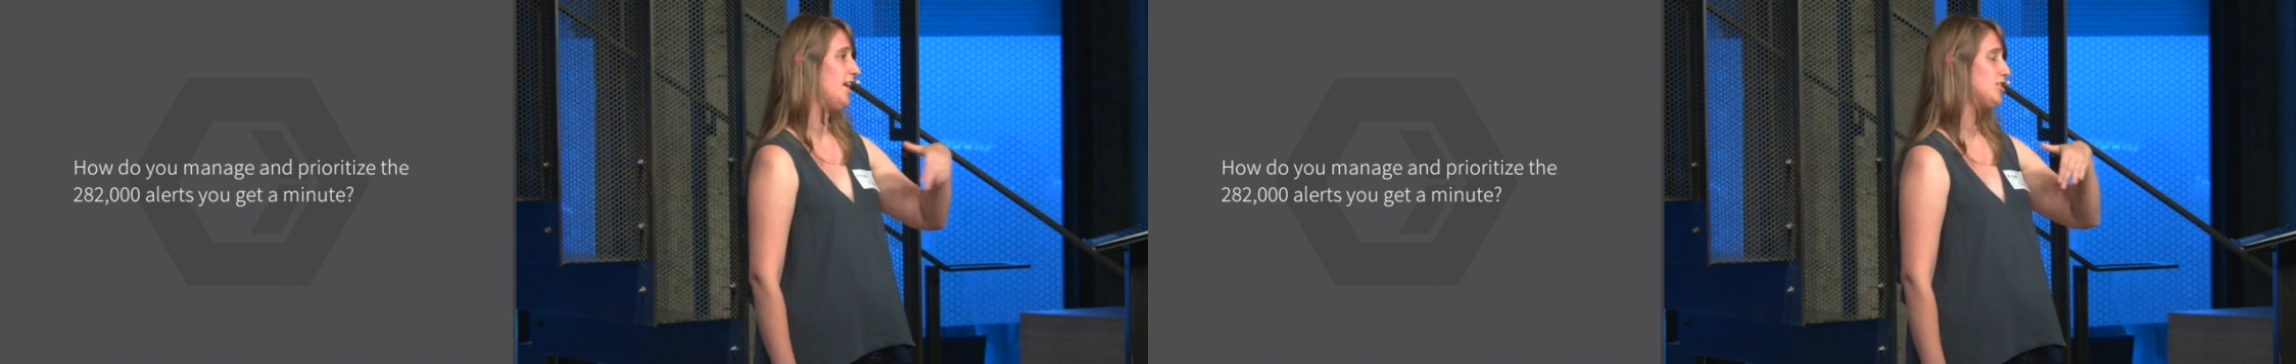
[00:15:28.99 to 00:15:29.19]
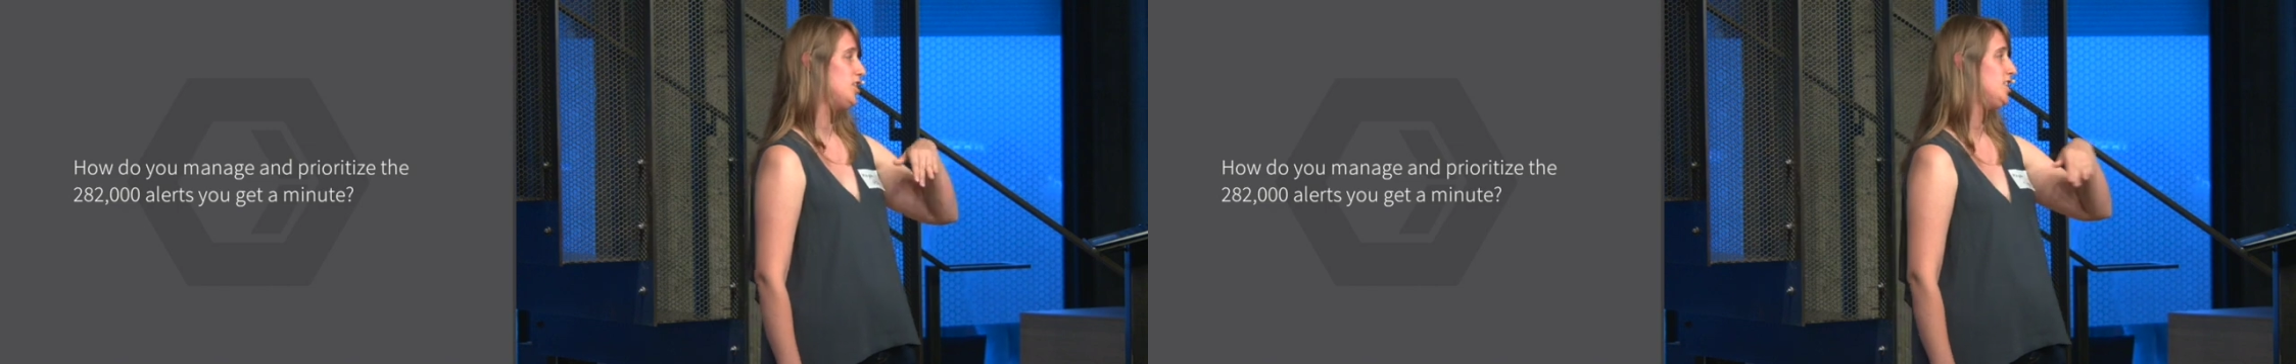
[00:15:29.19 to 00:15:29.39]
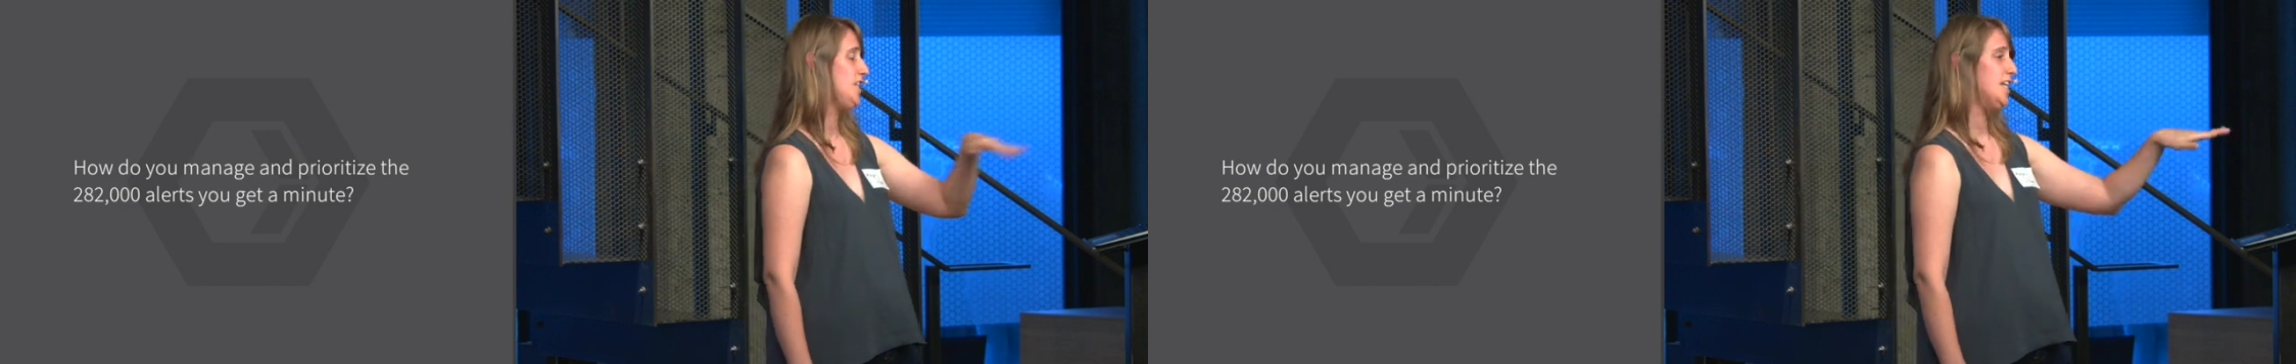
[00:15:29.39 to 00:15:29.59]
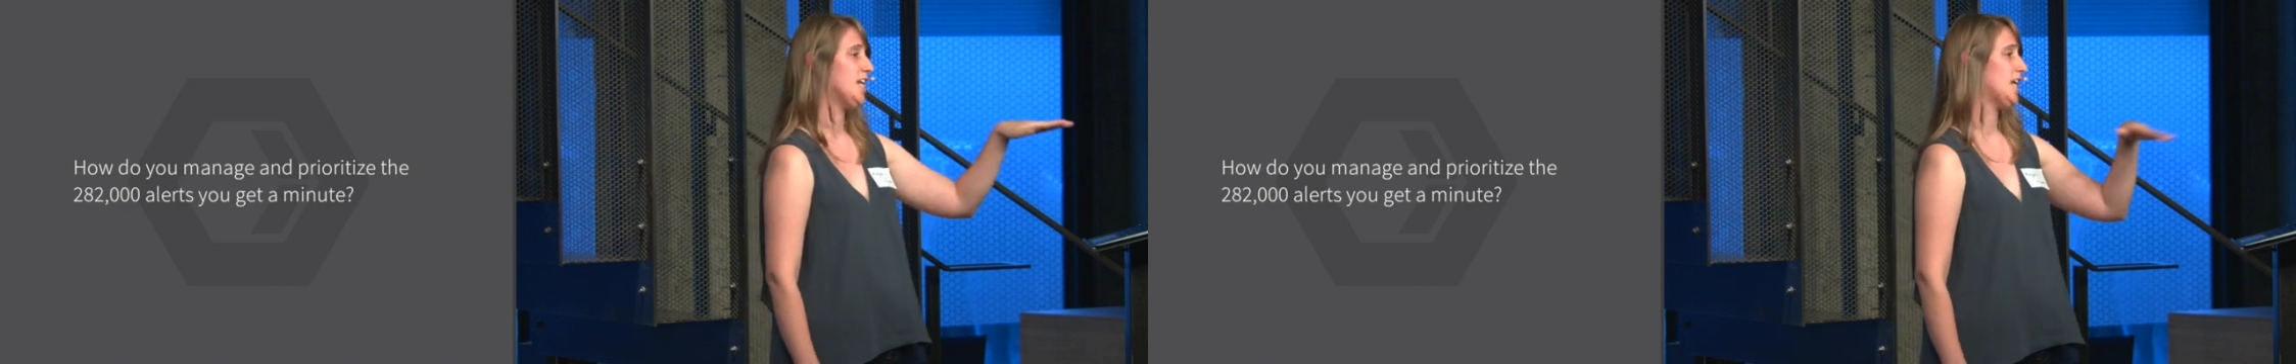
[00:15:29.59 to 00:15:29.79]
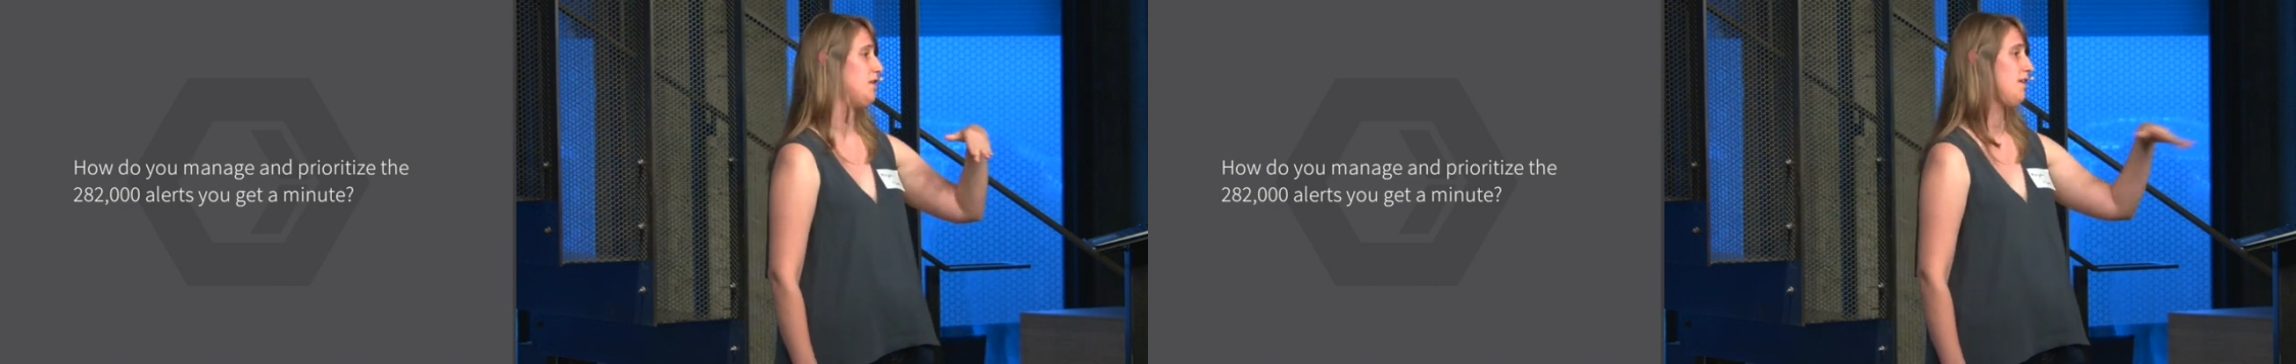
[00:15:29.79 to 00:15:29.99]
actually
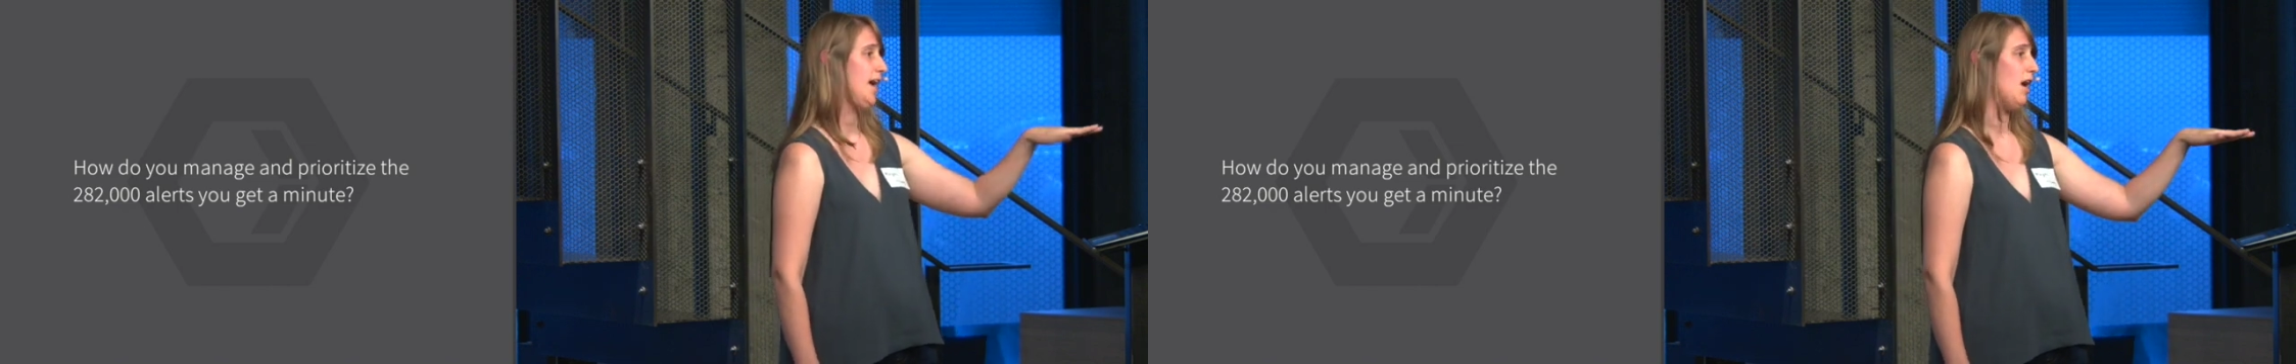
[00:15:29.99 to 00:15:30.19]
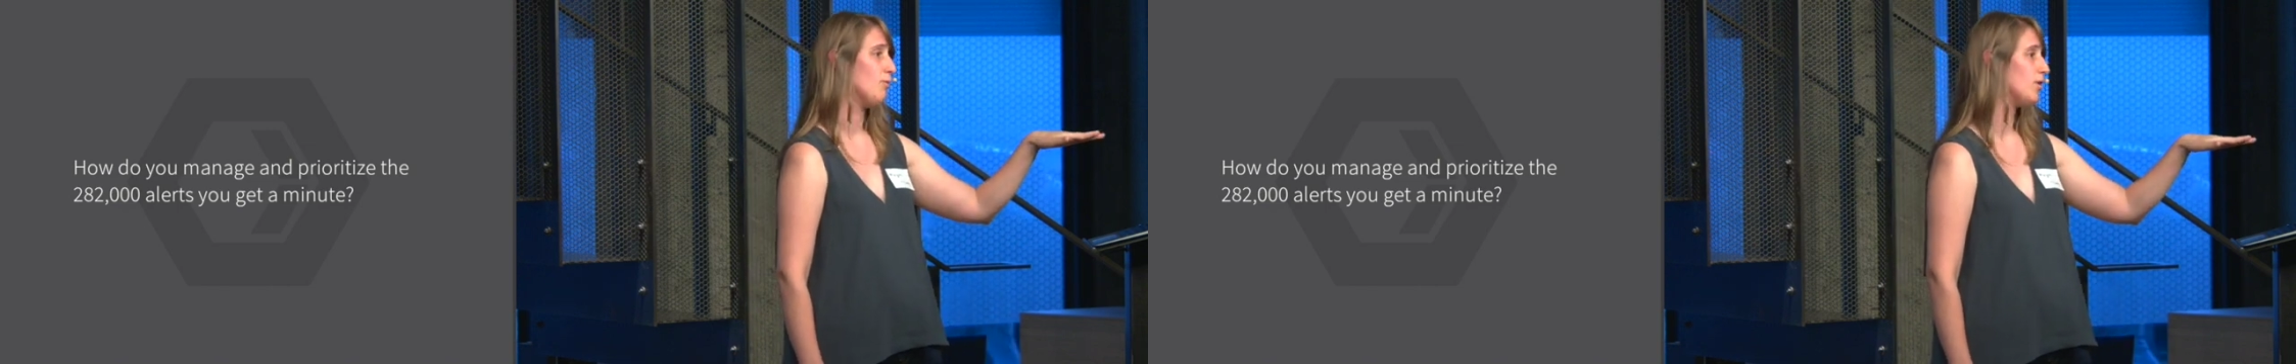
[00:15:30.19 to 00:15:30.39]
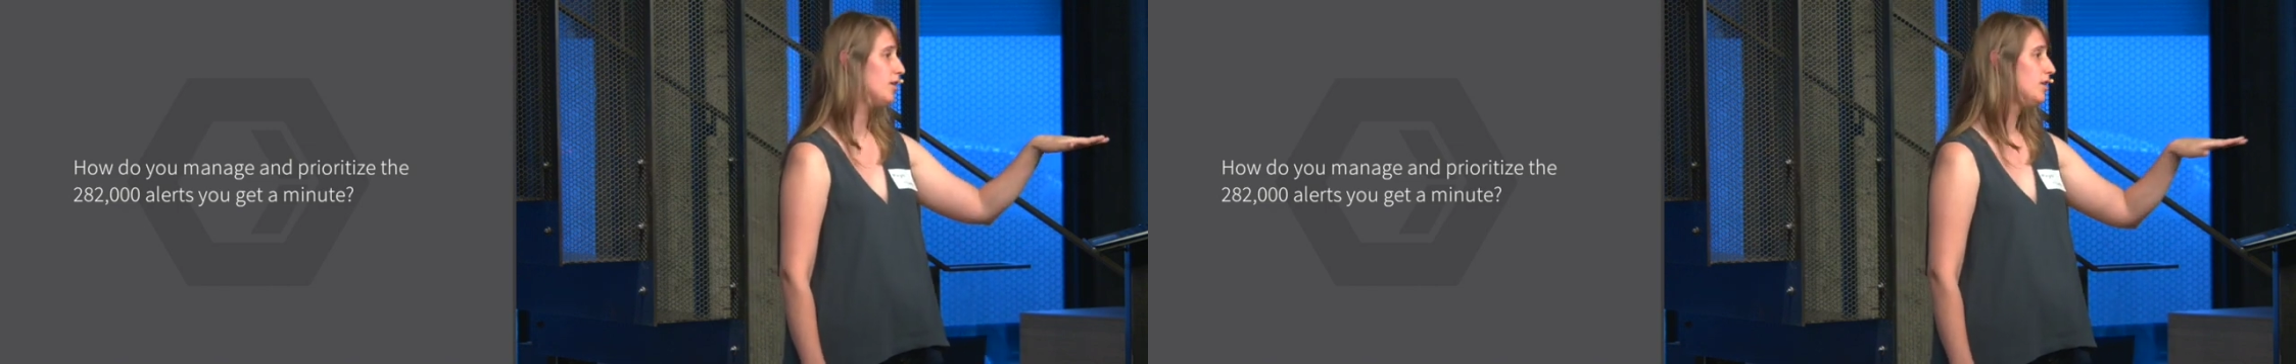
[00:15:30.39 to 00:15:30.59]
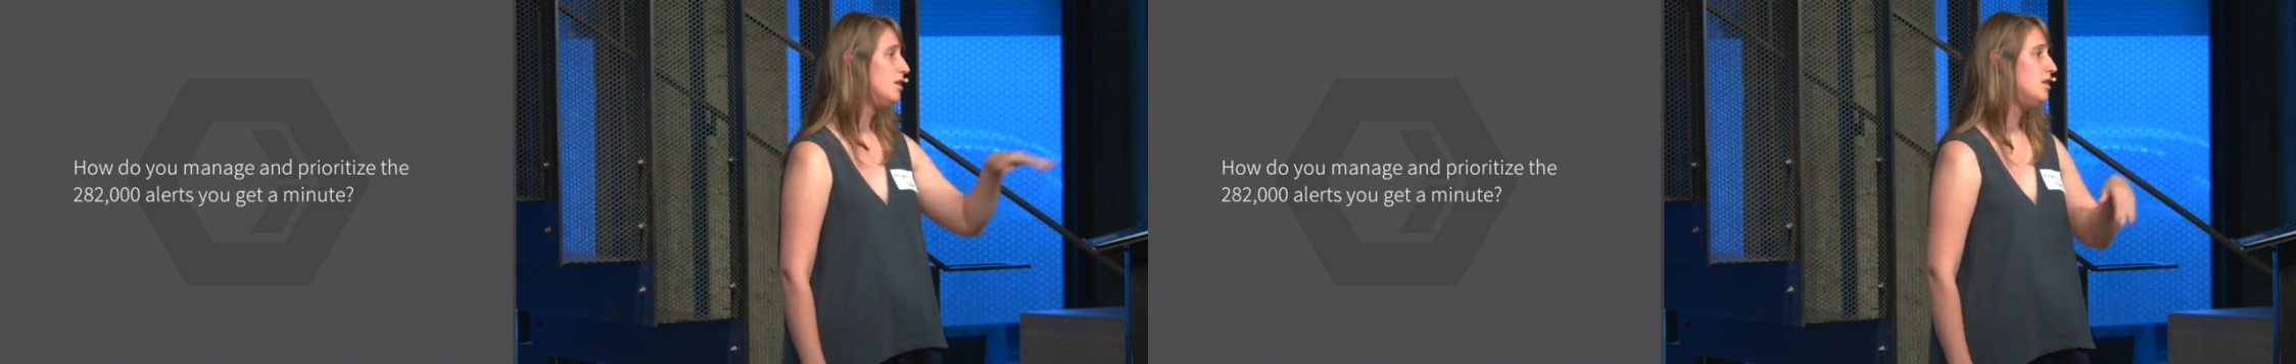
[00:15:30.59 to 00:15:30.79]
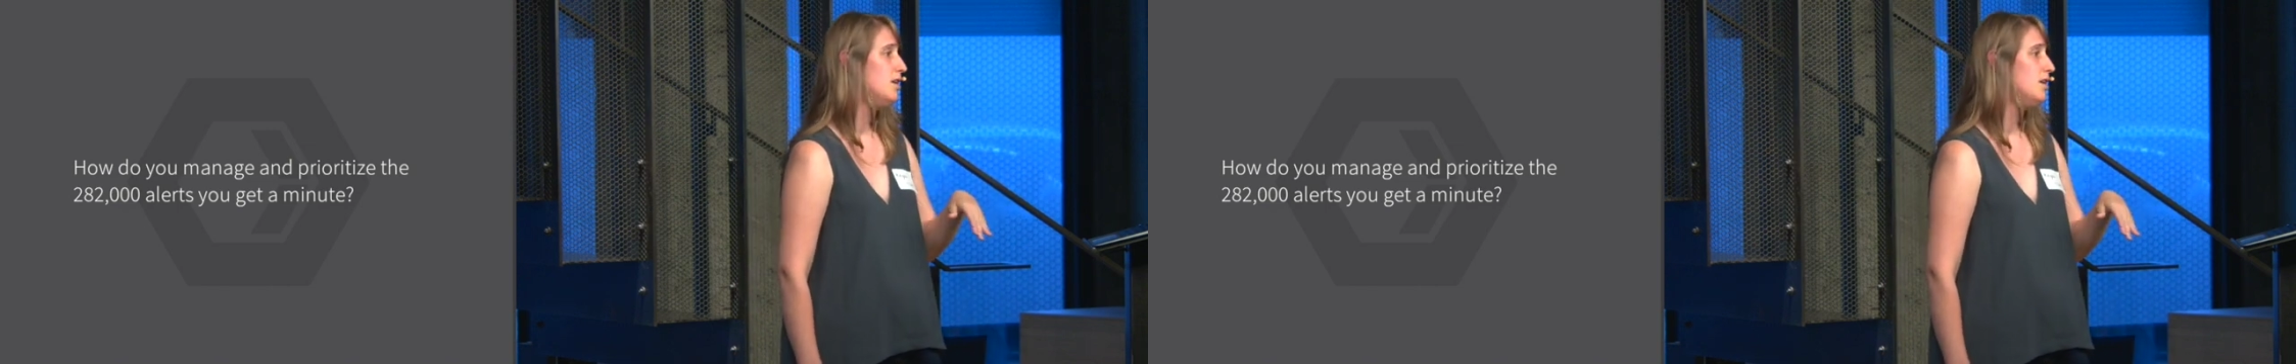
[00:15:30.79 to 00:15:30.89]
sending anything outward.